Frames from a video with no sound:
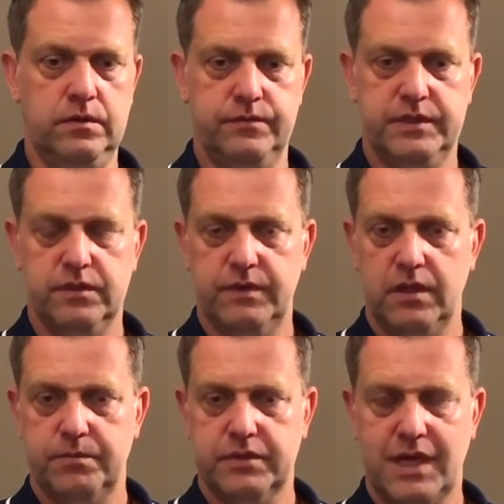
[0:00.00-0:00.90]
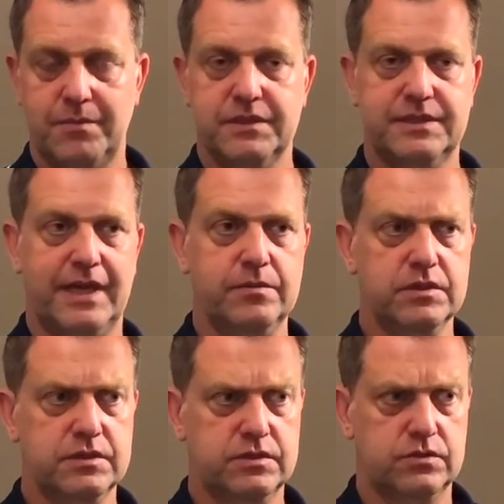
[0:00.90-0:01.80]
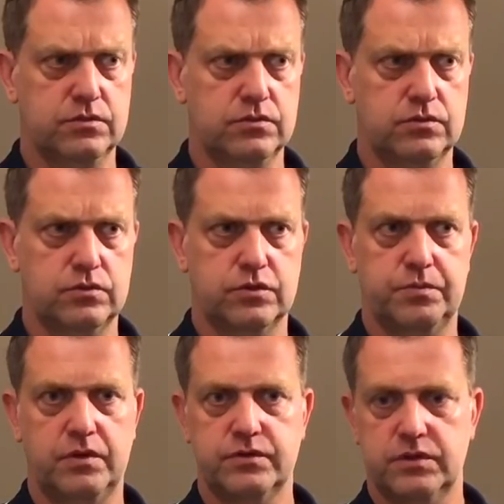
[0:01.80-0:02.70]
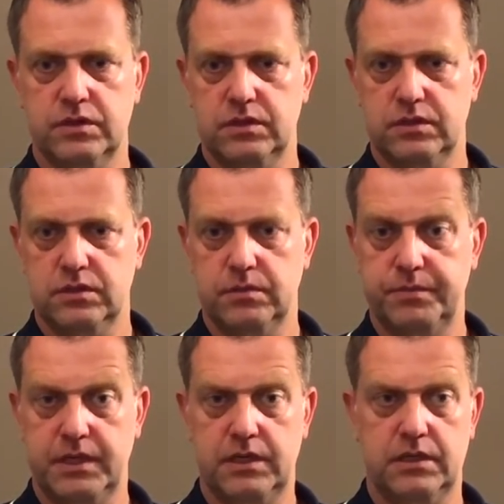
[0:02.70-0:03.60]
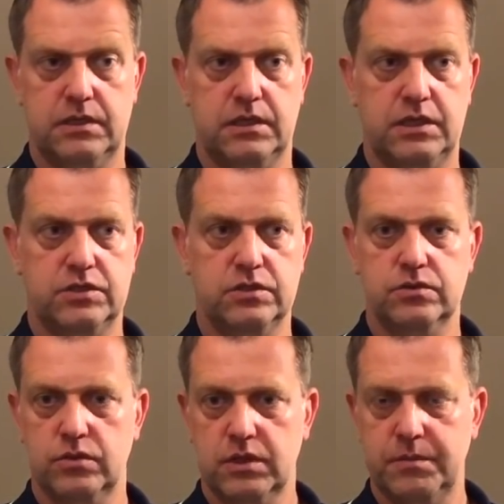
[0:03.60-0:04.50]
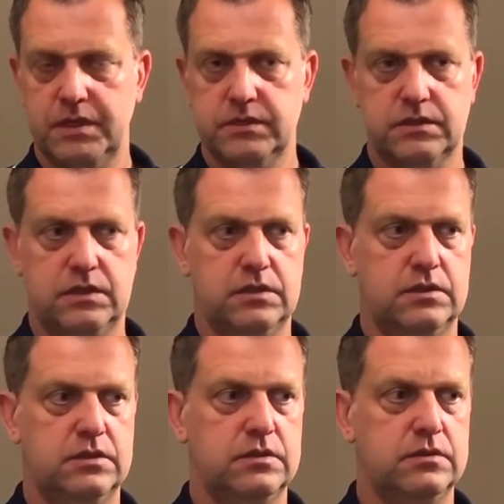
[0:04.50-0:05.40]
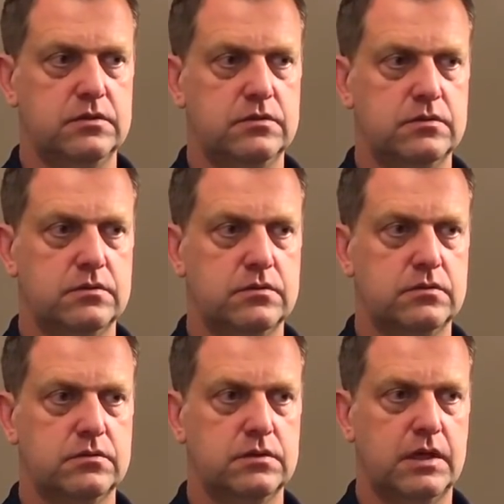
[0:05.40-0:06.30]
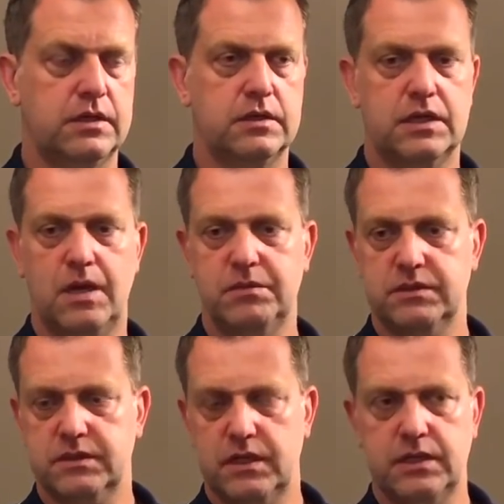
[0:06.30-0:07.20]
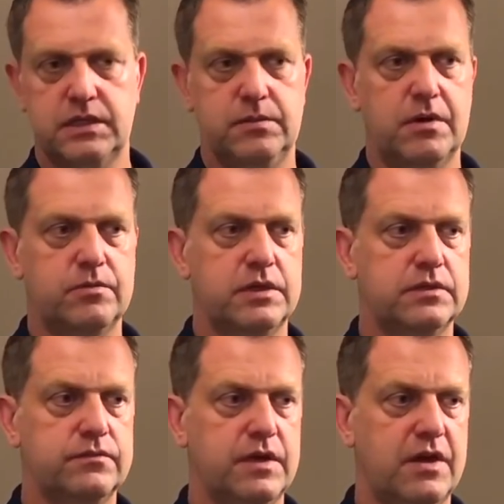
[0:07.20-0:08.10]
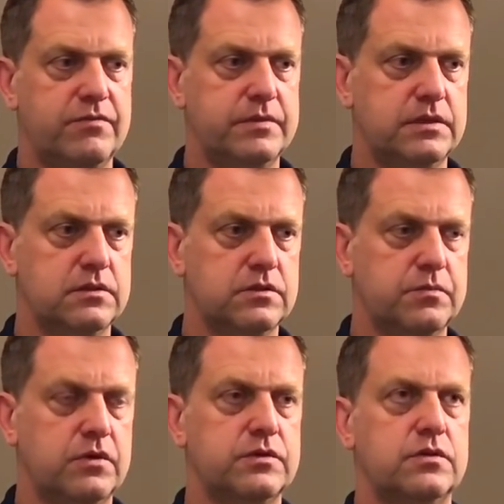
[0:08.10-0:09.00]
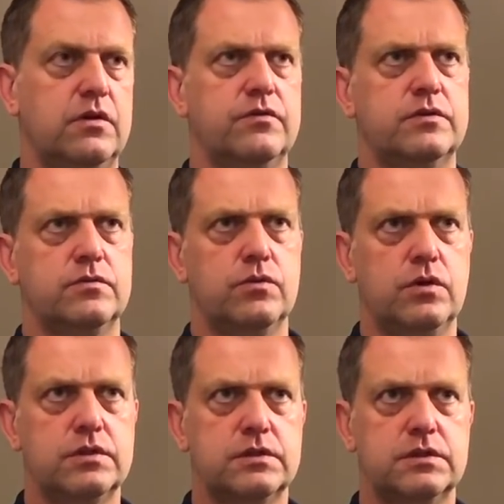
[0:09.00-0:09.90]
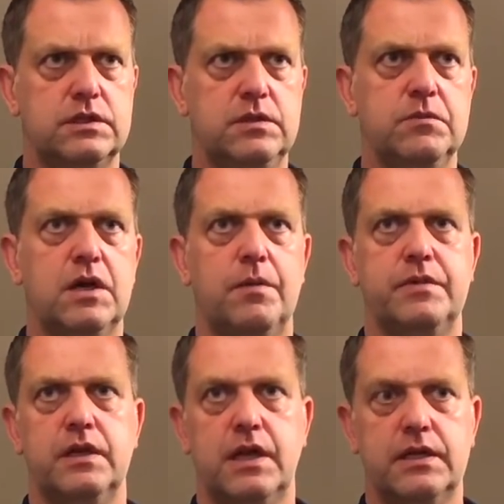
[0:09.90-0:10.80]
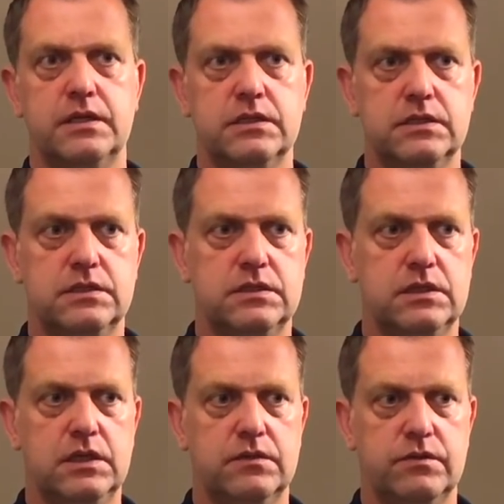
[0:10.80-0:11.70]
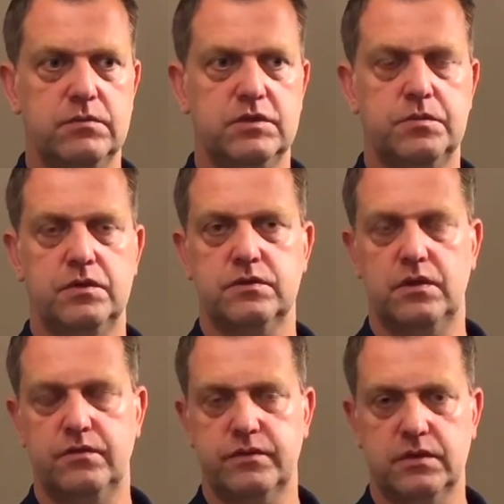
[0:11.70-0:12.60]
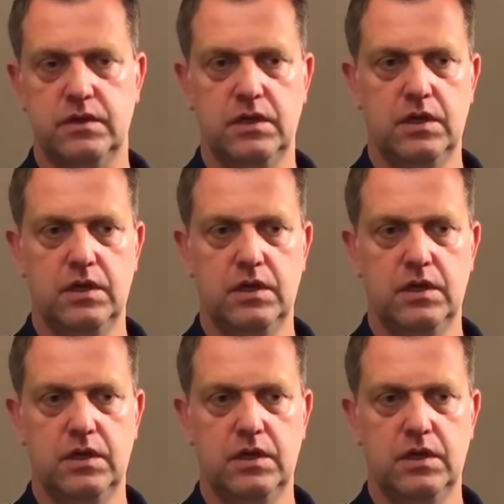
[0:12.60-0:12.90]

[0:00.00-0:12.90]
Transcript: we develop common tables to sponsor the big international tournaments, and under the common Sanai Tibhar brand we have been sponsor of the World Team Cup in London this year, and will be sponsor of the